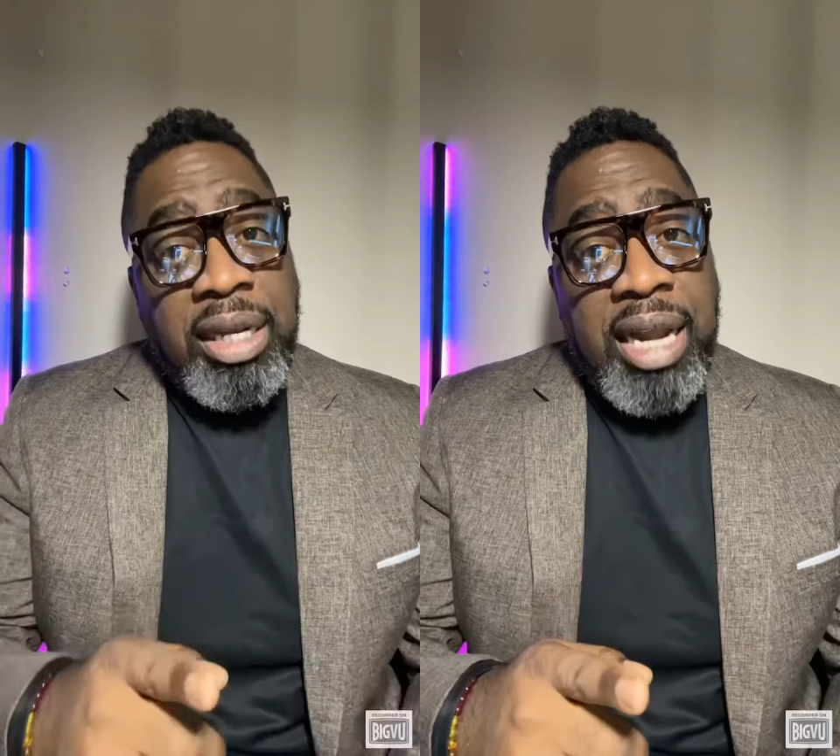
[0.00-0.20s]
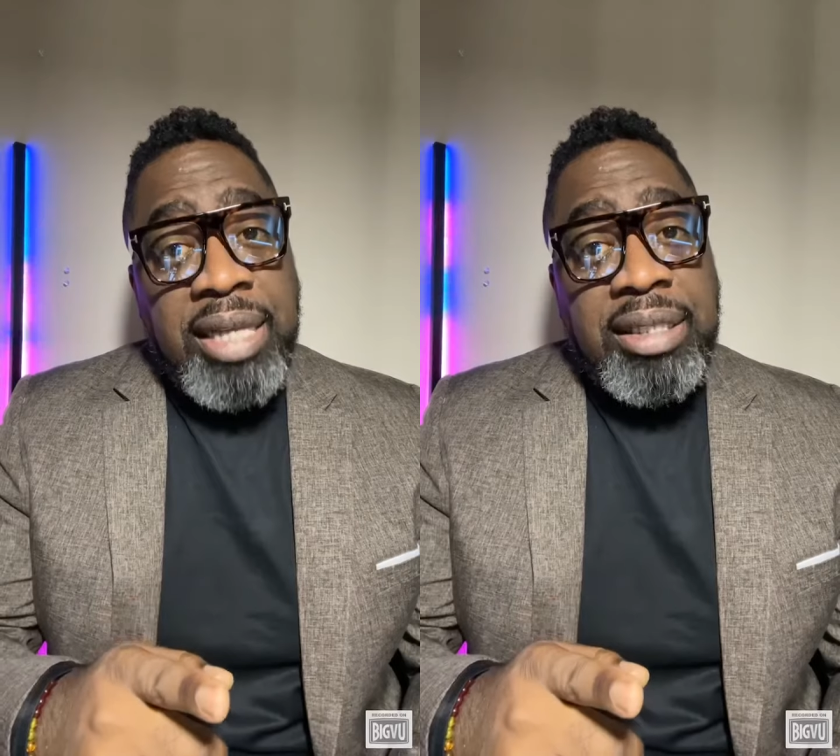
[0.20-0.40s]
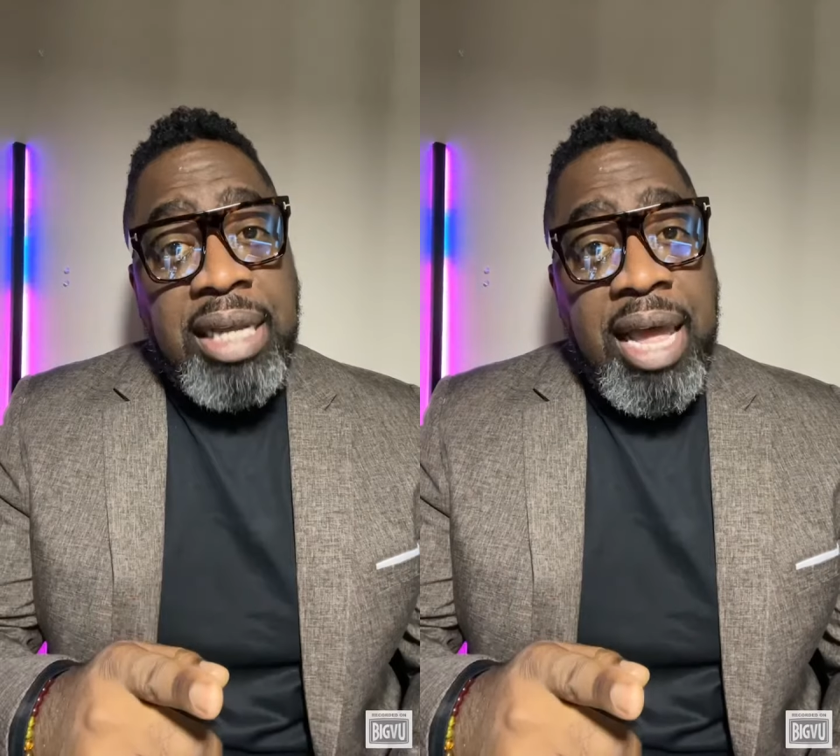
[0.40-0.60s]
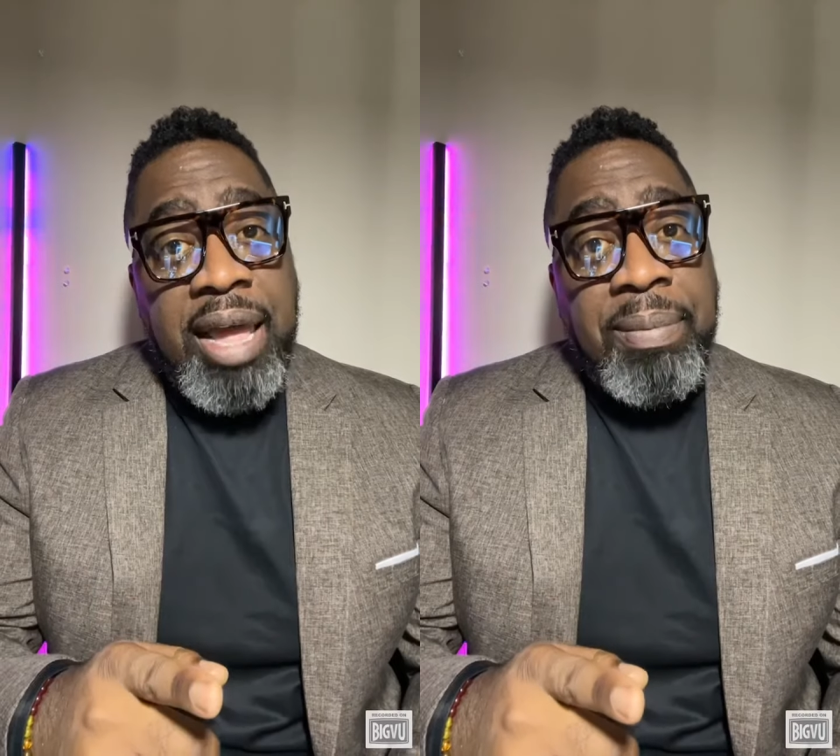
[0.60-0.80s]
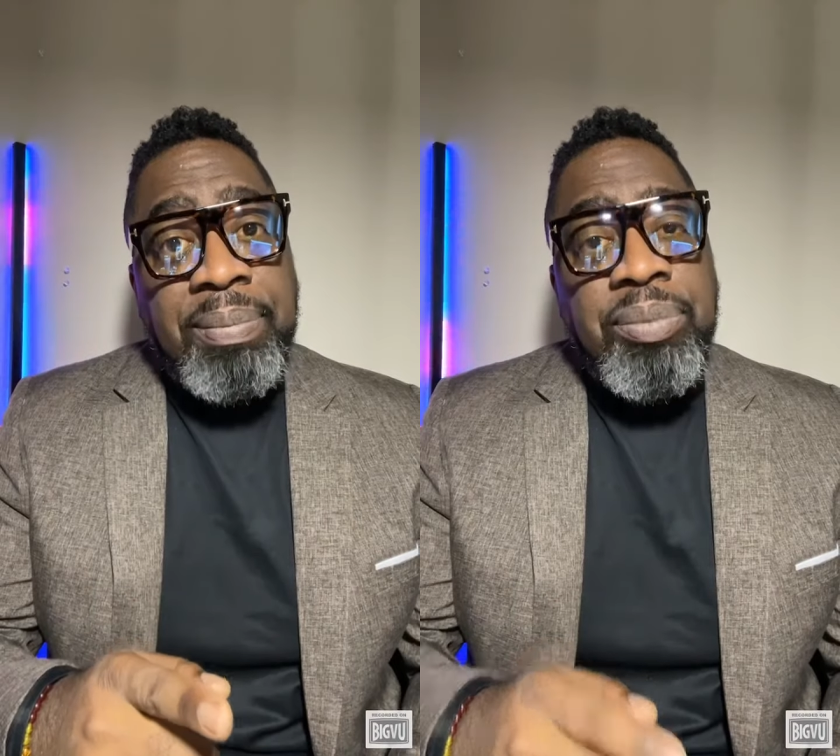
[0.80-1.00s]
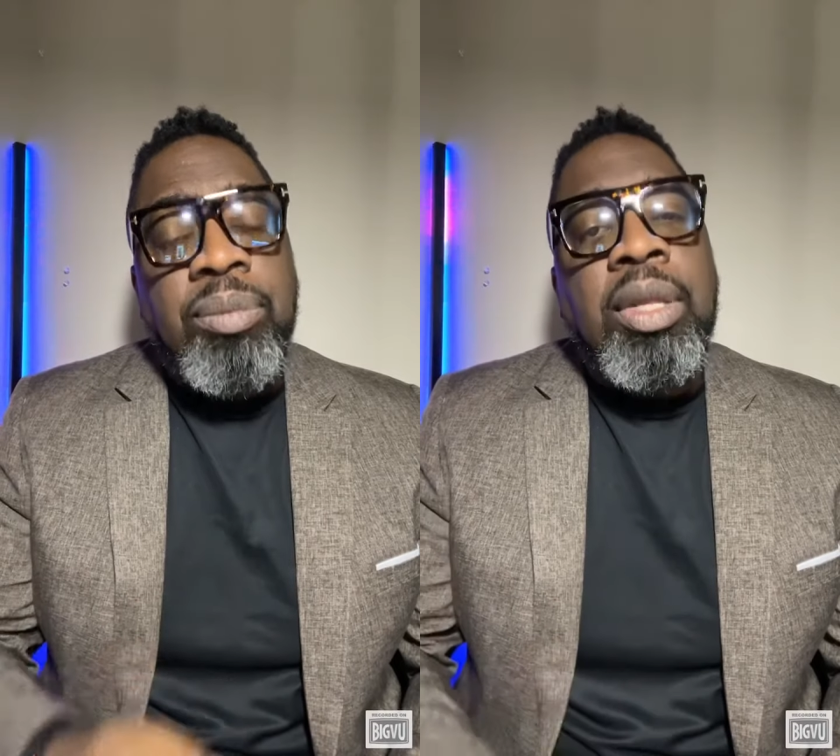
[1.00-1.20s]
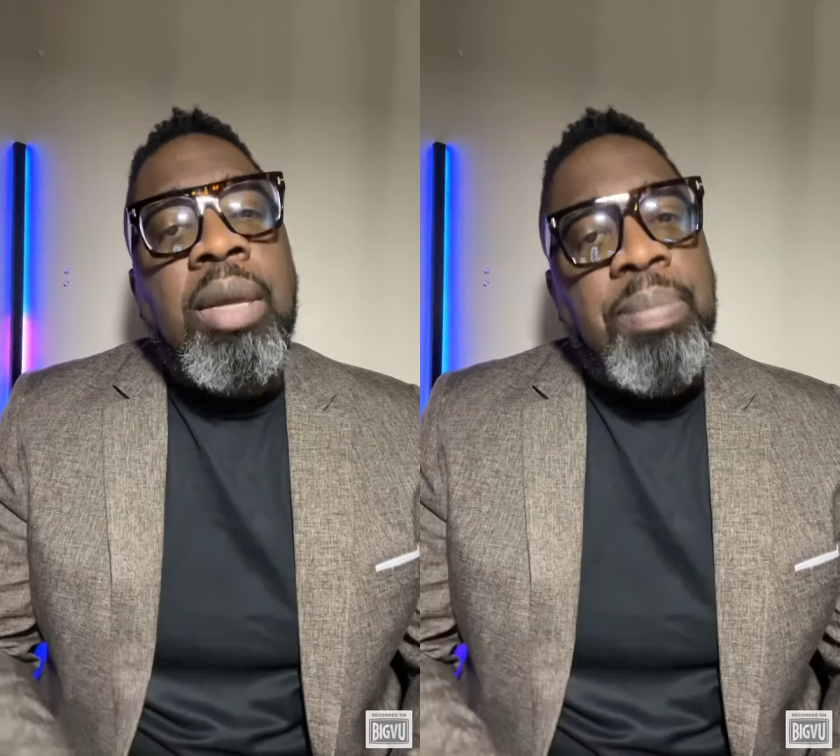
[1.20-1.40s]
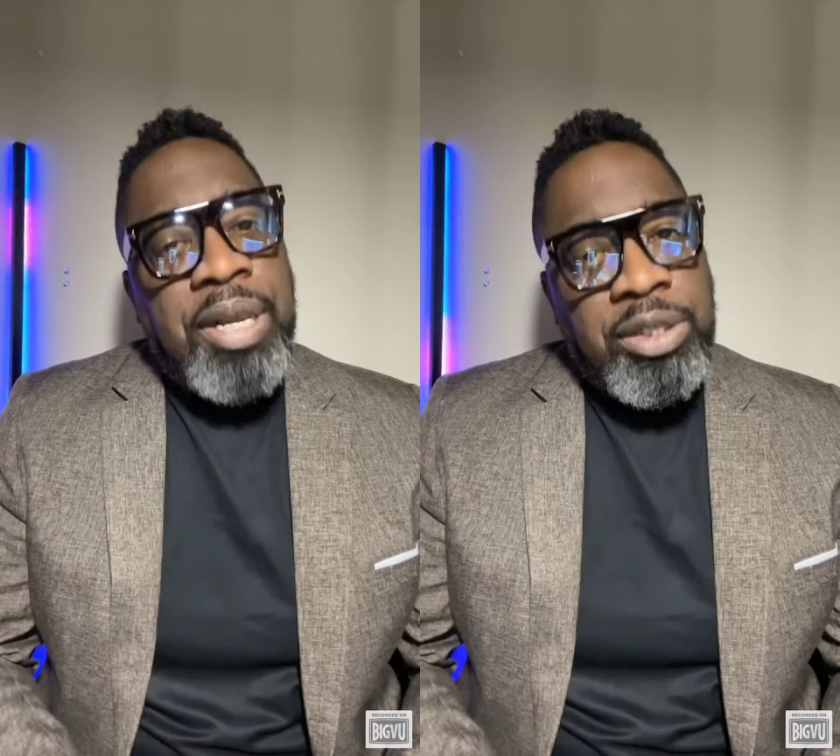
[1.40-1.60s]
next time,
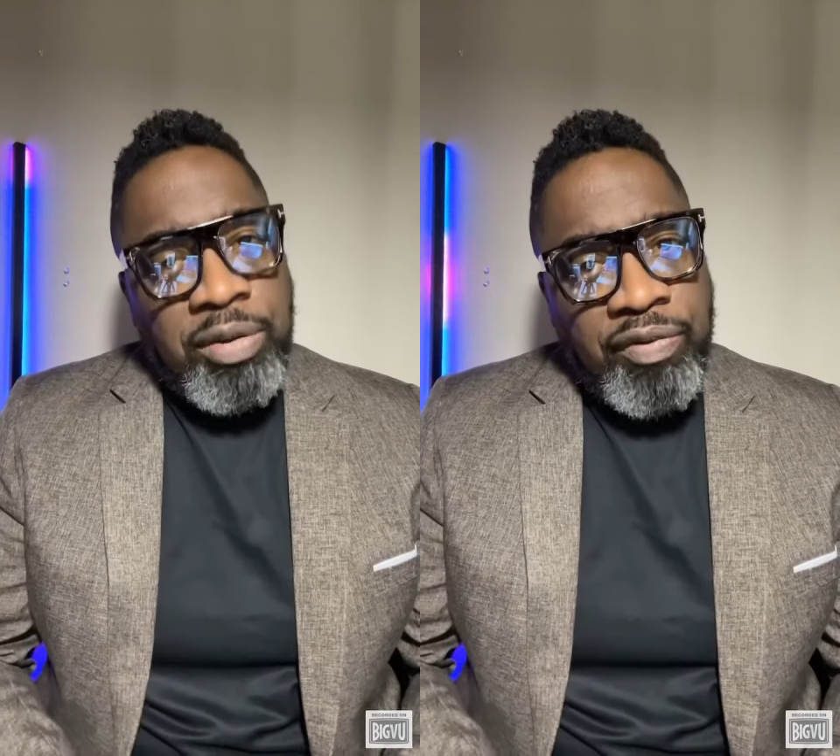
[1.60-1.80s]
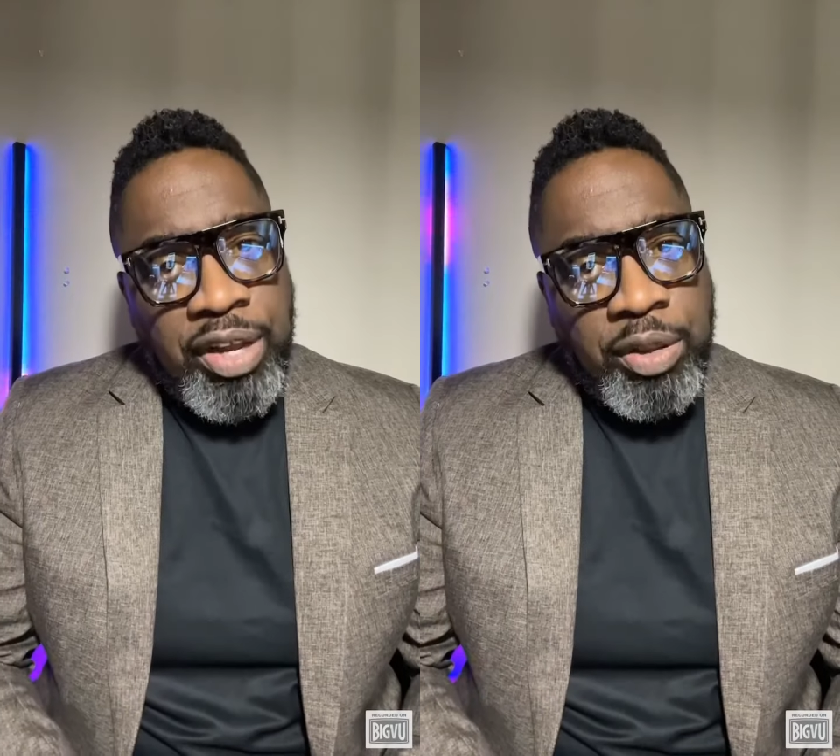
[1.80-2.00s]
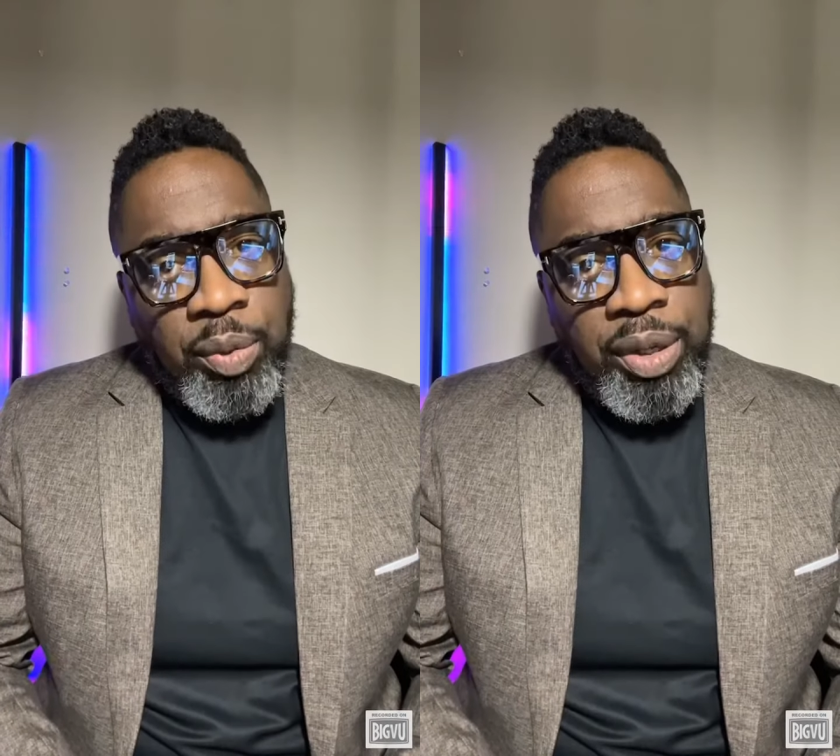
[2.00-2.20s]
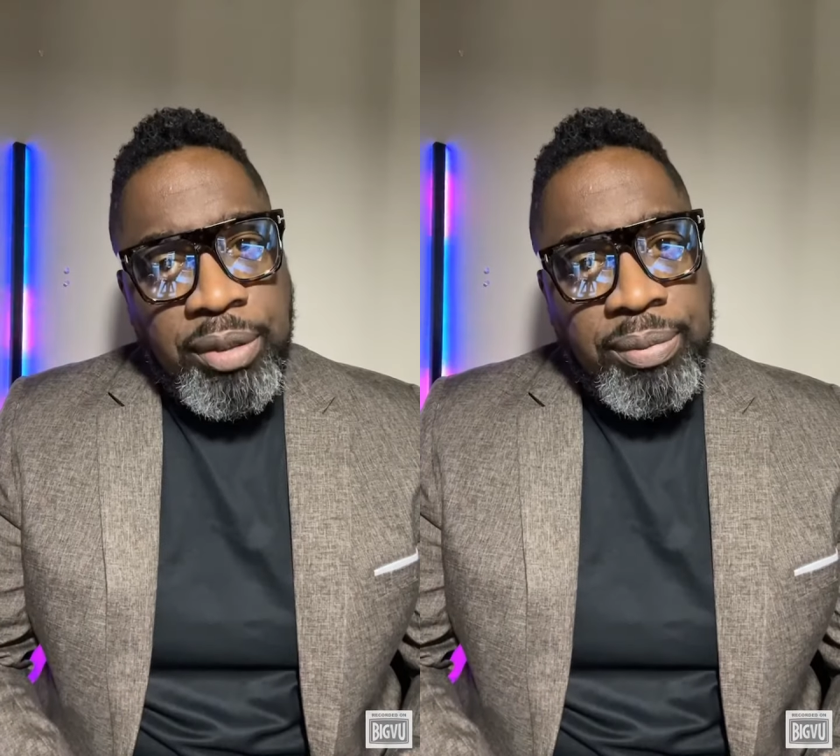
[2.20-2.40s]
peace of victory.